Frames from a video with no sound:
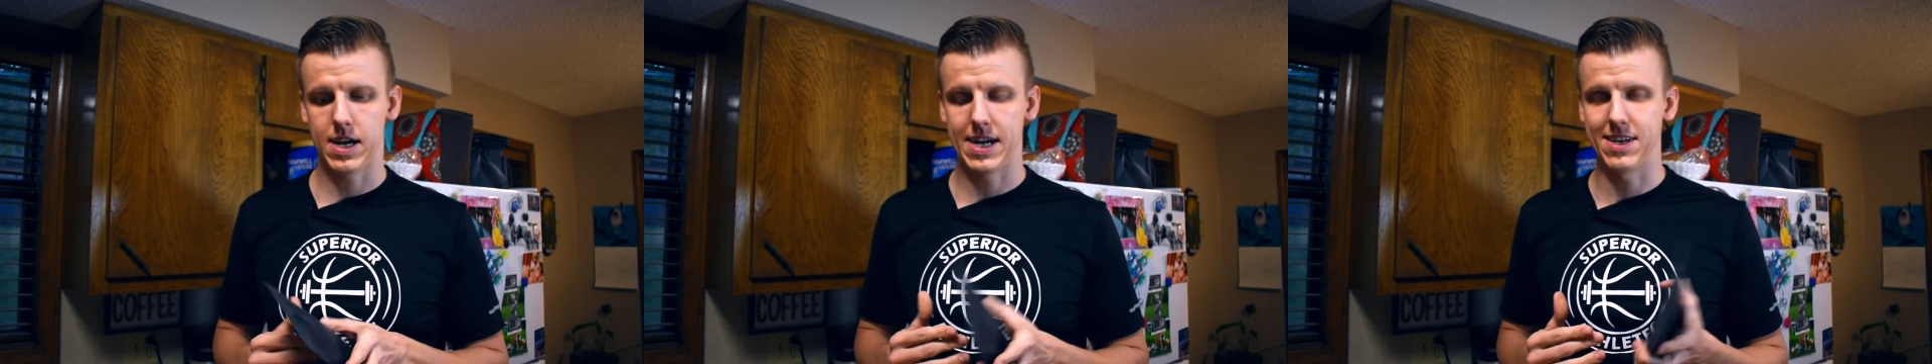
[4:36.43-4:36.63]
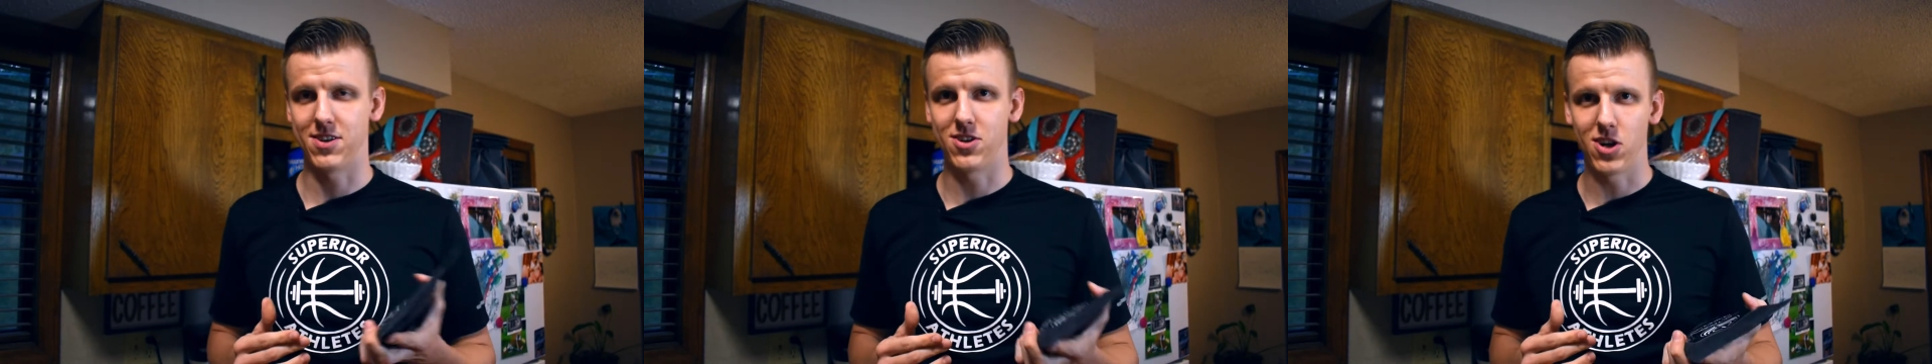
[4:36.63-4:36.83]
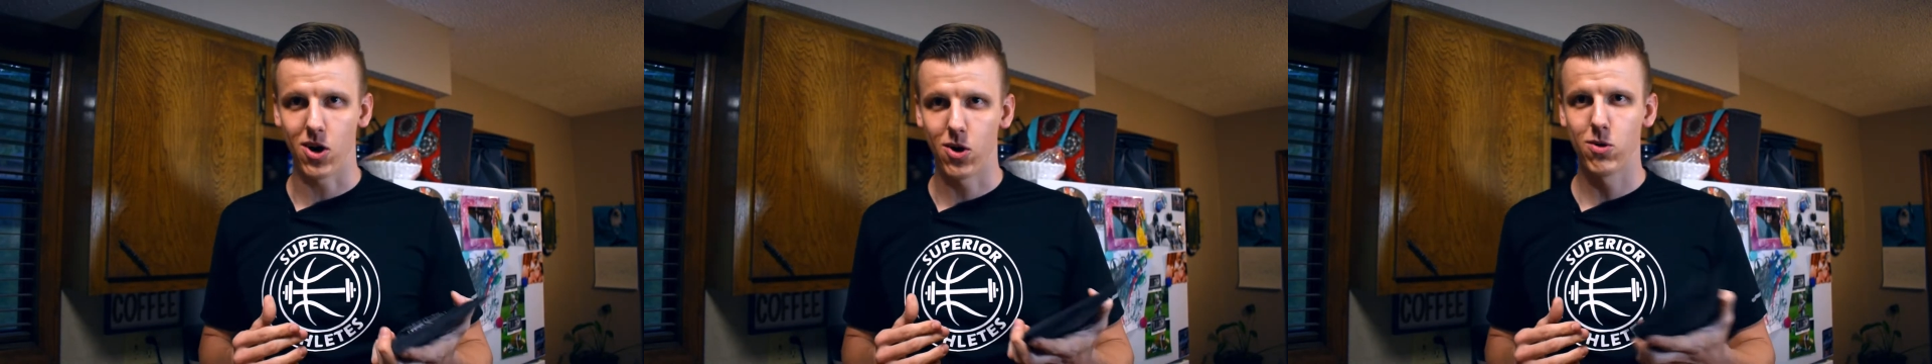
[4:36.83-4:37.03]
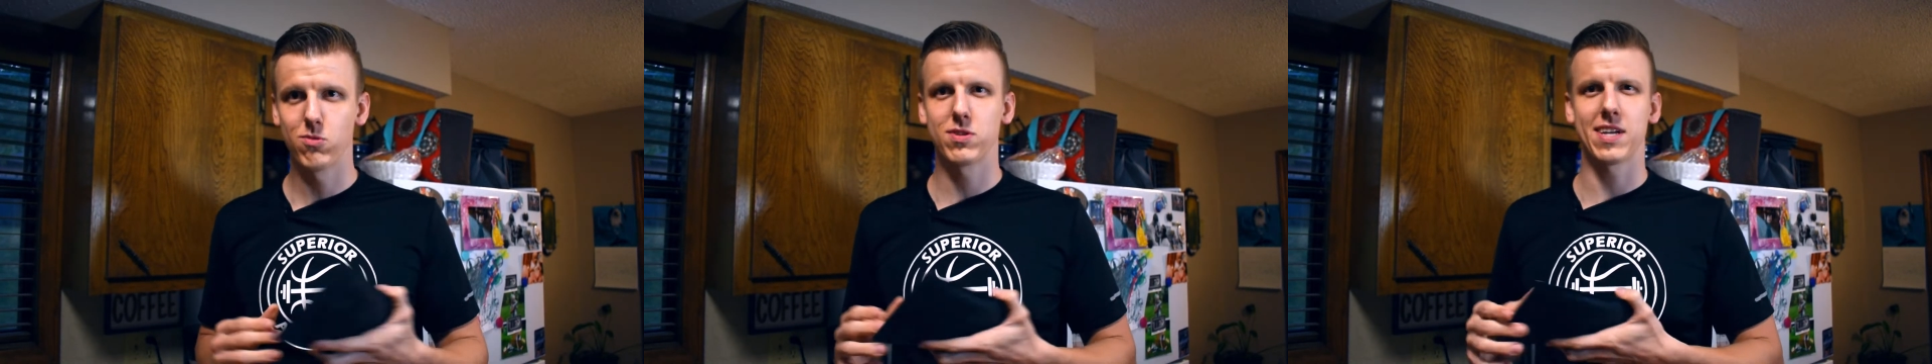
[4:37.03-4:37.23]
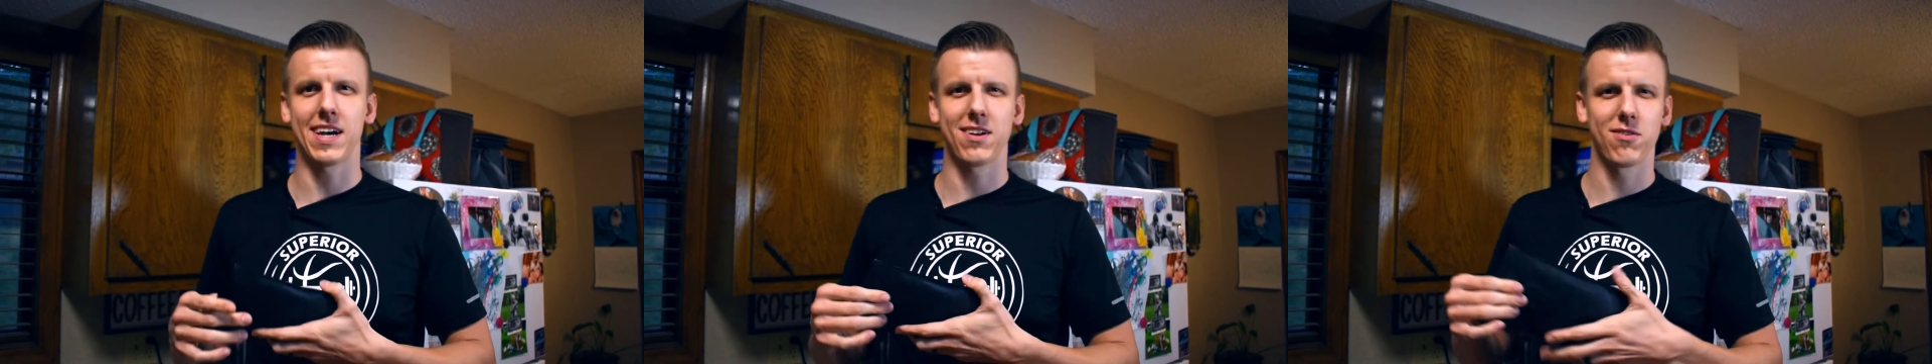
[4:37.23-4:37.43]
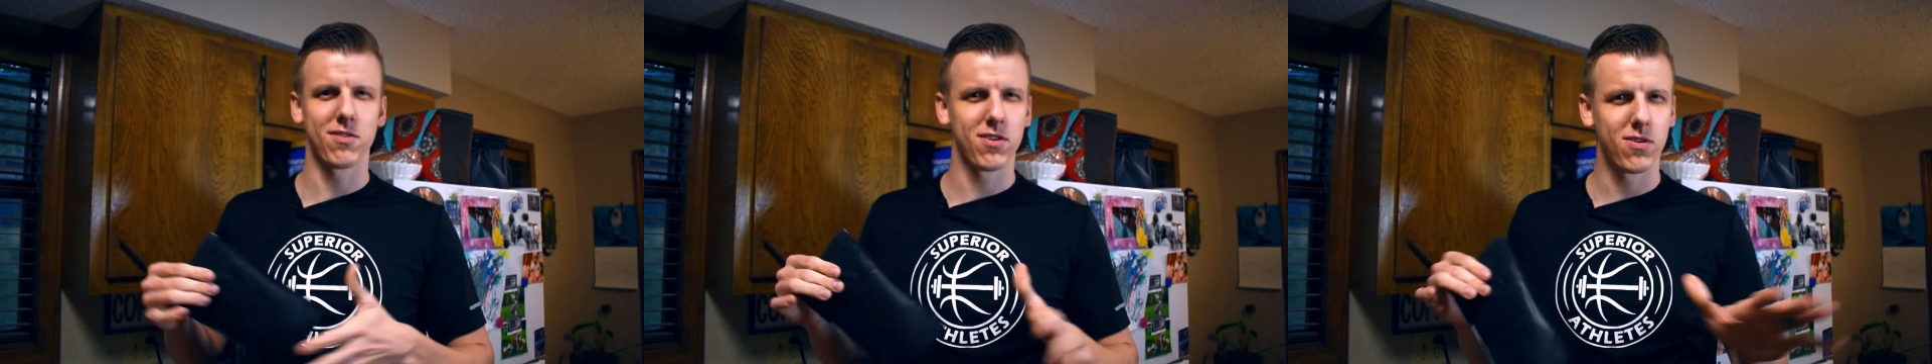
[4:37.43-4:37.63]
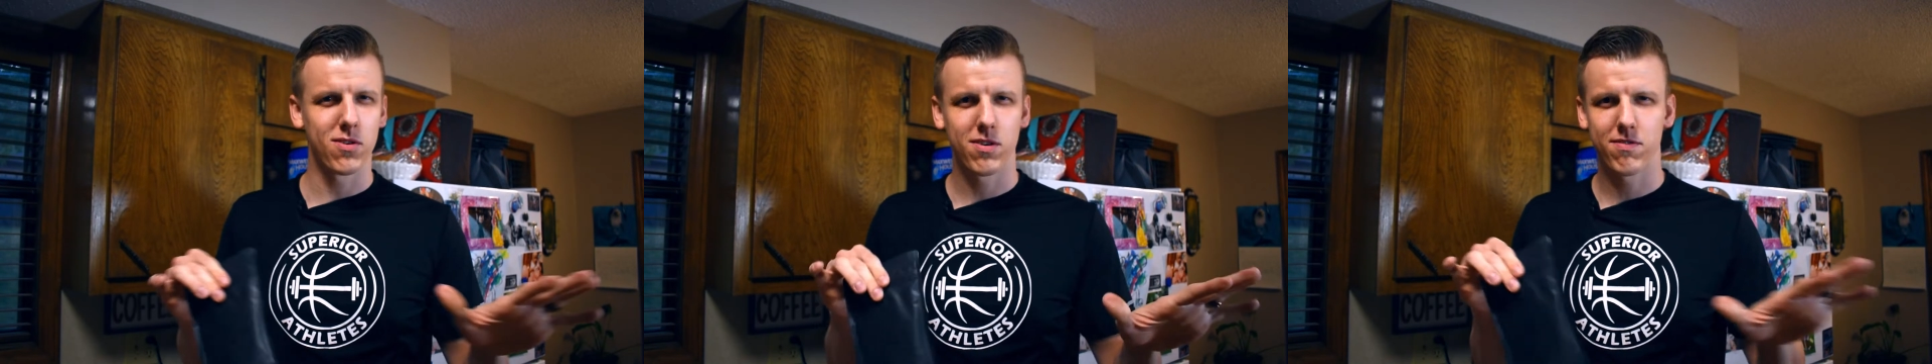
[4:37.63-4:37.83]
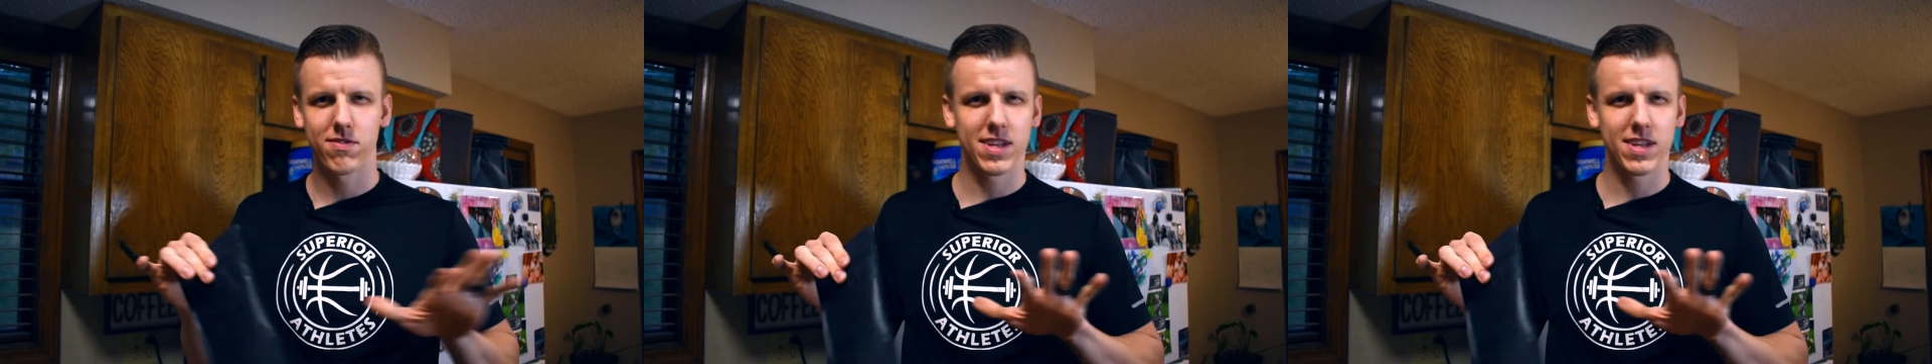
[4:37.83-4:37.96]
I don't know if